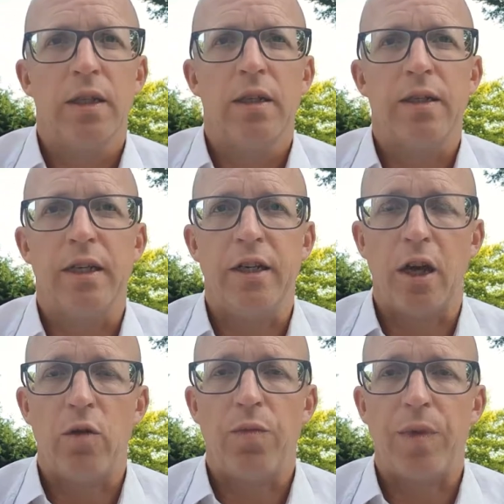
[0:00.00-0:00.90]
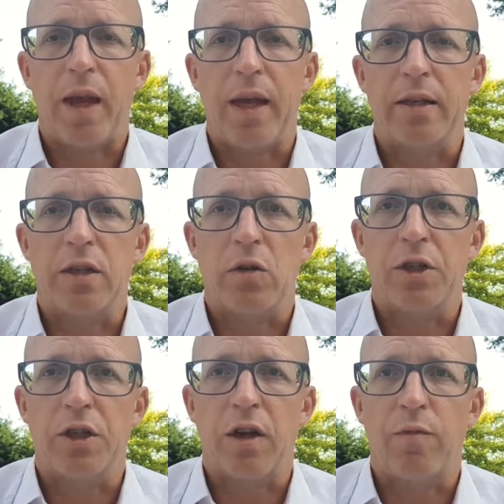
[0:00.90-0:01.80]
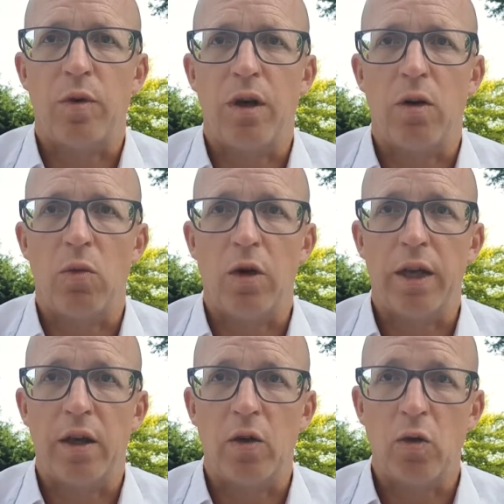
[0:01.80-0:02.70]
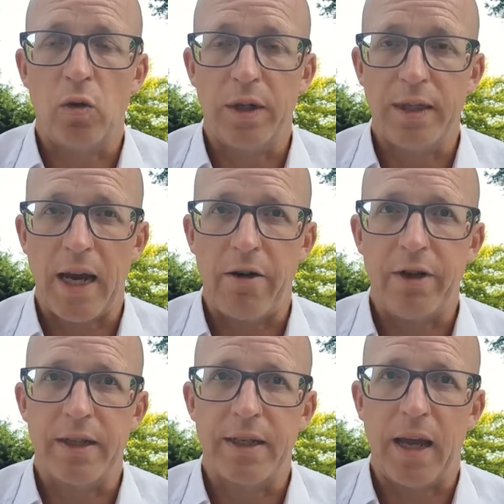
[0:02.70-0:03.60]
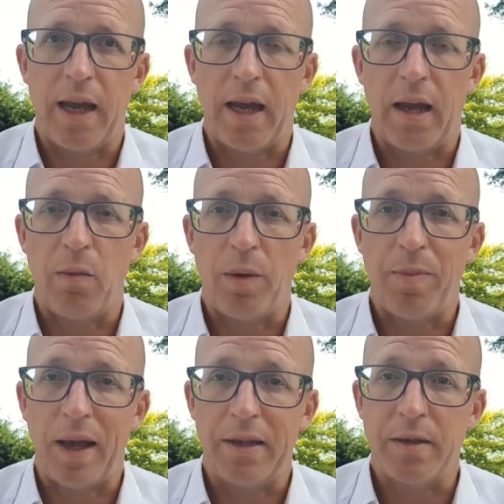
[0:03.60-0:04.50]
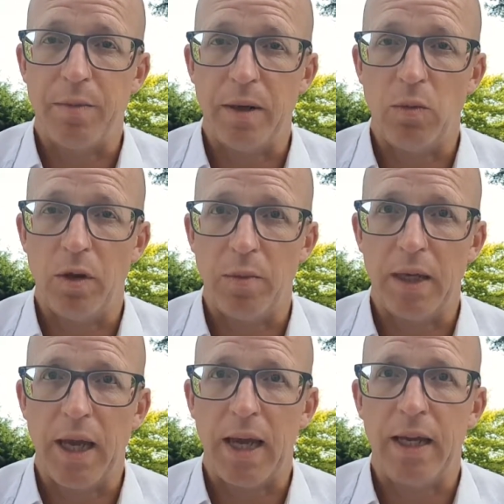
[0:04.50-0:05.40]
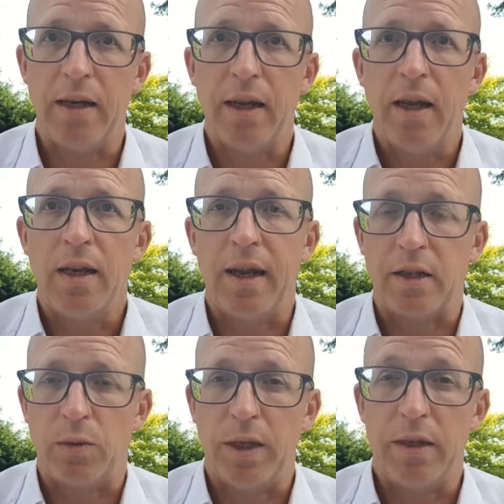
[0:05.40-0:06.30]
CDO and Scottish Government are working on all these areas, and we plan to meet with them again next week